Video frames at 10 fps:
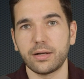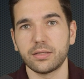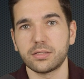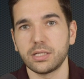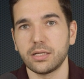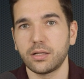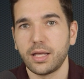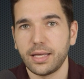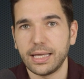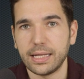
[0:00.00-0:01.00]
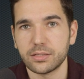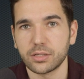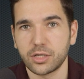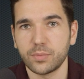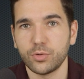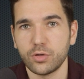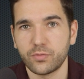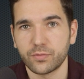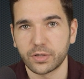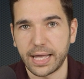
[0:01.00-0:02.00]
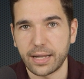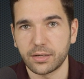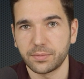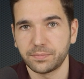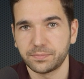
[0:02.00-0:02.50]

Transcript: out of this deal, it is a good move for Canada.